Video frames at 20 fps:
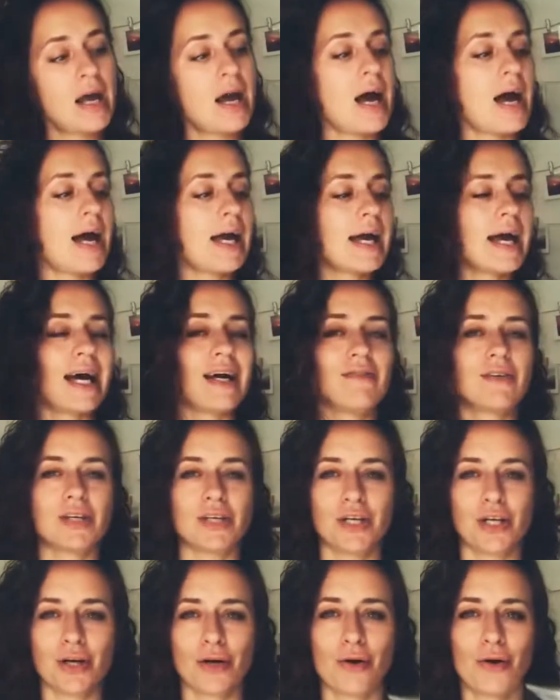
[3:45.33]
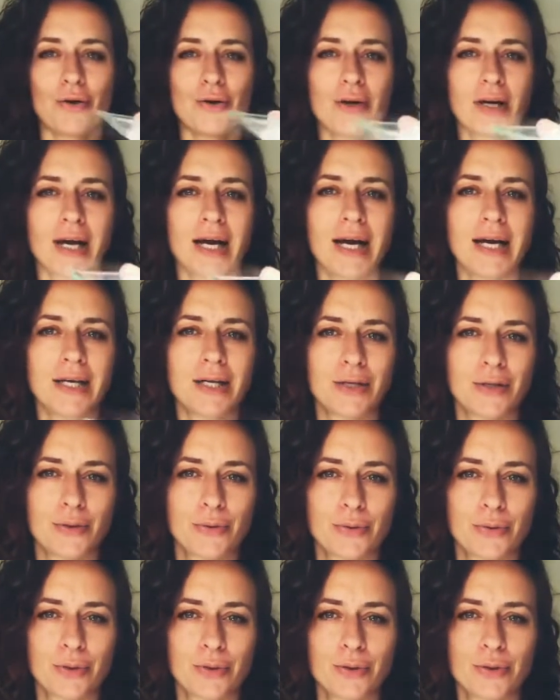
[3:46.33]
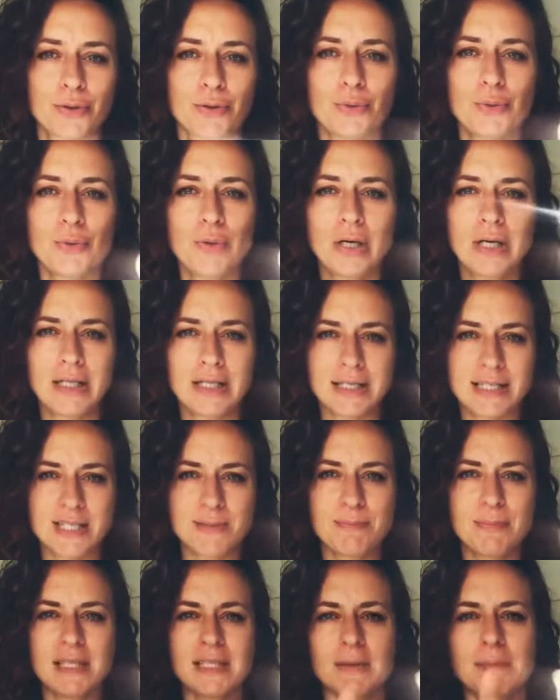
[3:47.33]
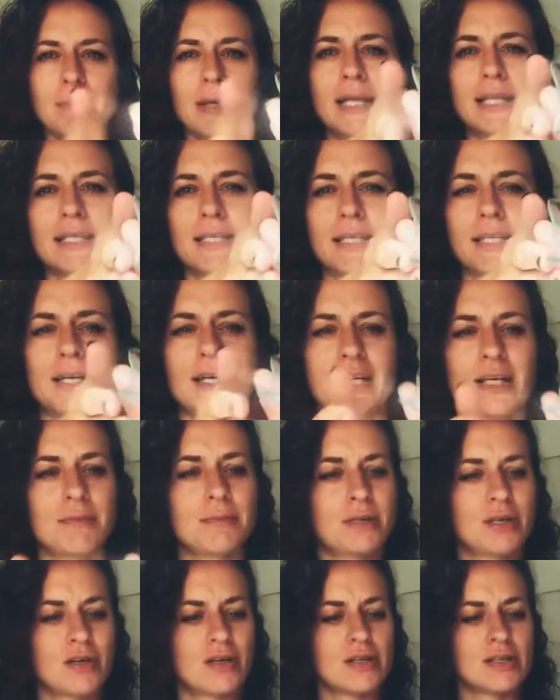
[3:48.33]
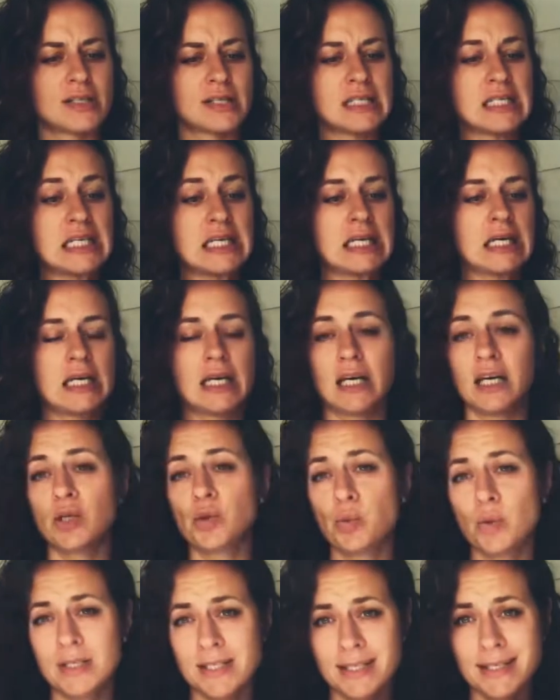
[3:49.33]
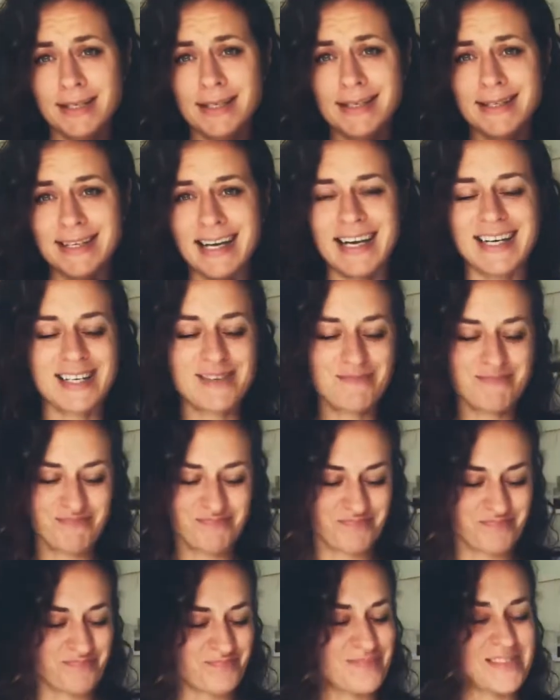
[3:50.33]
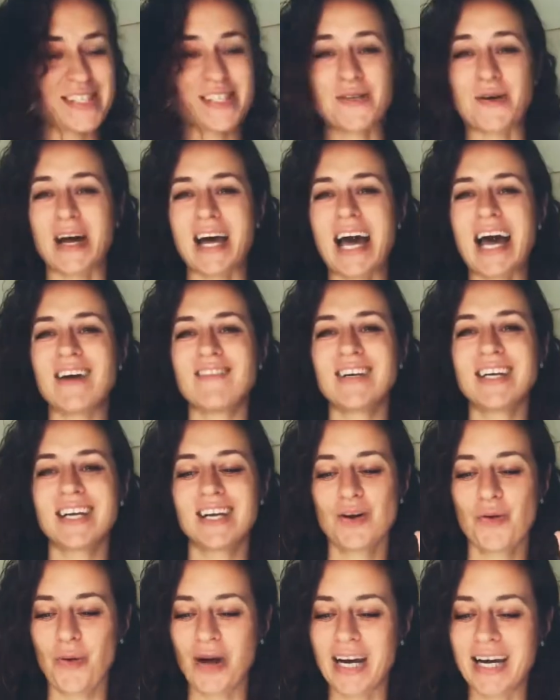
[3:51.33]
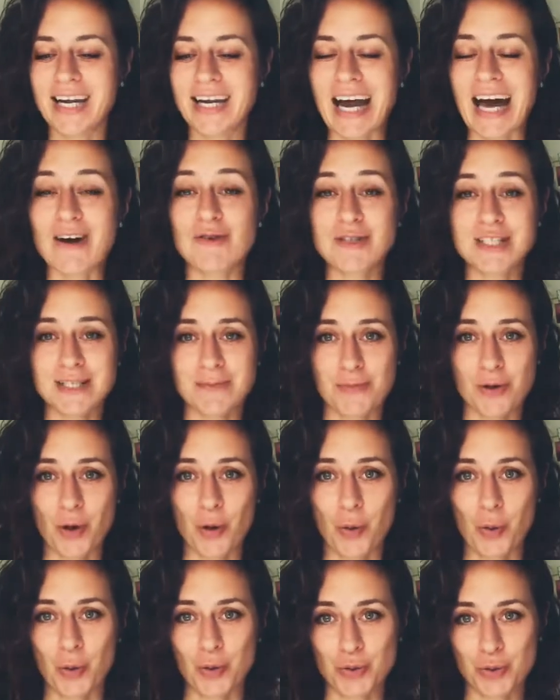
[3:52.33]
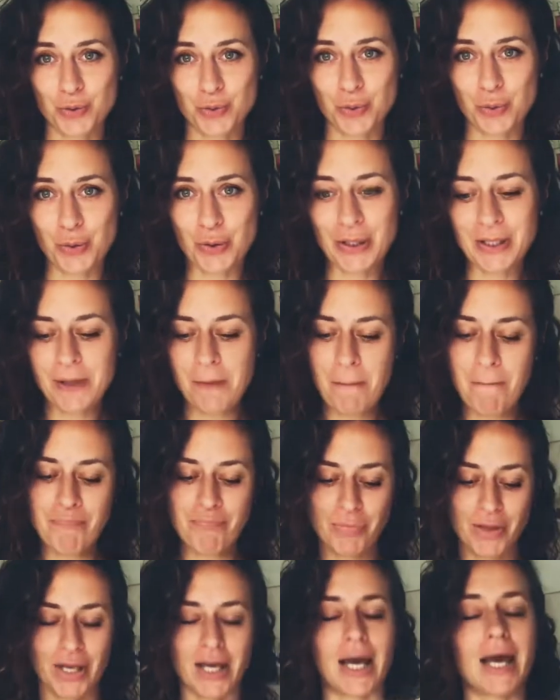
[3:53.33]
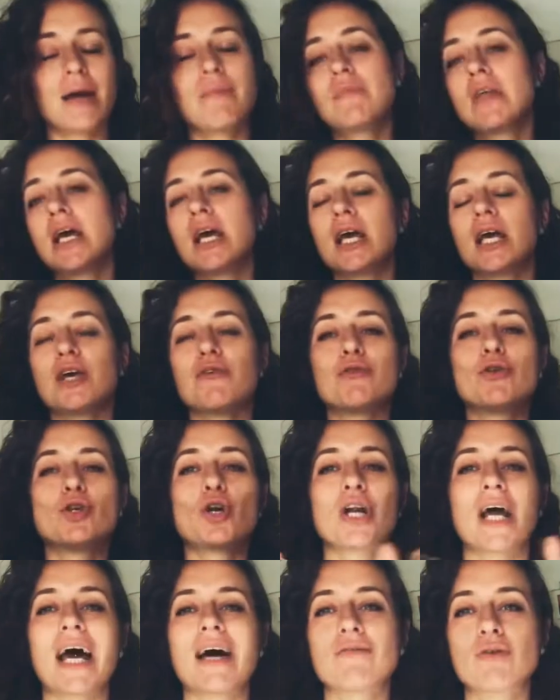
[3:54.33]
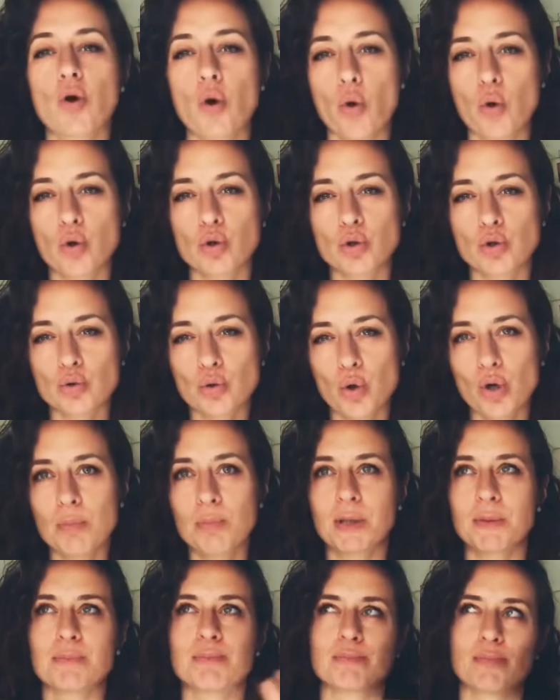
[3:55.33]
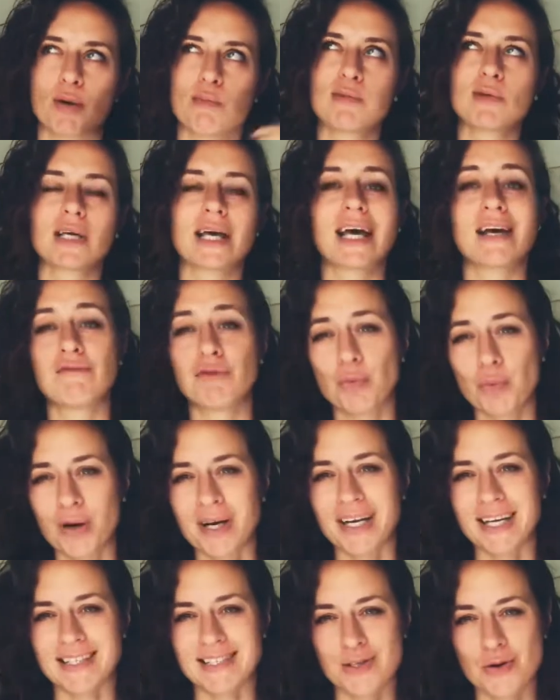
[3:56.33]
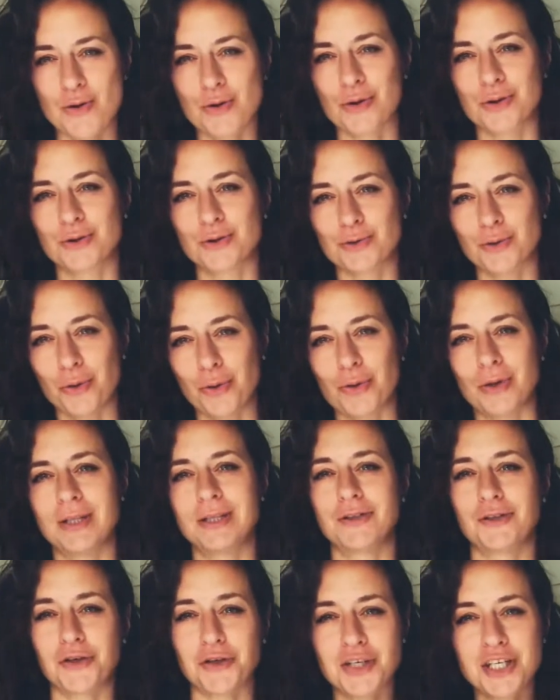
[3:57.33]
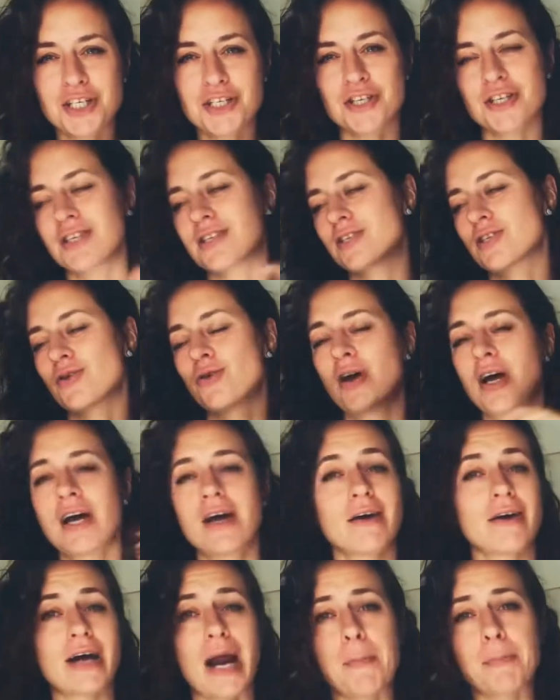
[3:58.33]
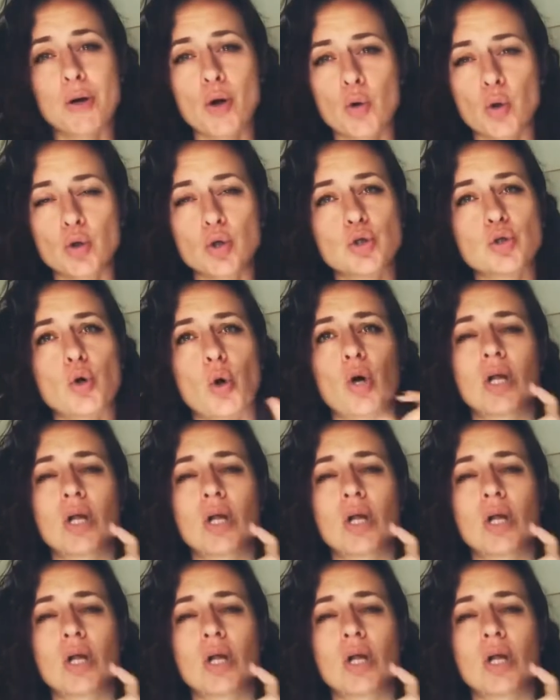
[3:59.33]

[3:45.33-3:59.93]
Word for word: I have in here organic coconut oil. It's a bit melted here because it was in the sun. So I have in here weighted out some coconut oil, okay? If you don't have coconut oil, but probably everyone has coconut oil in your kitchen, so grab coconut oil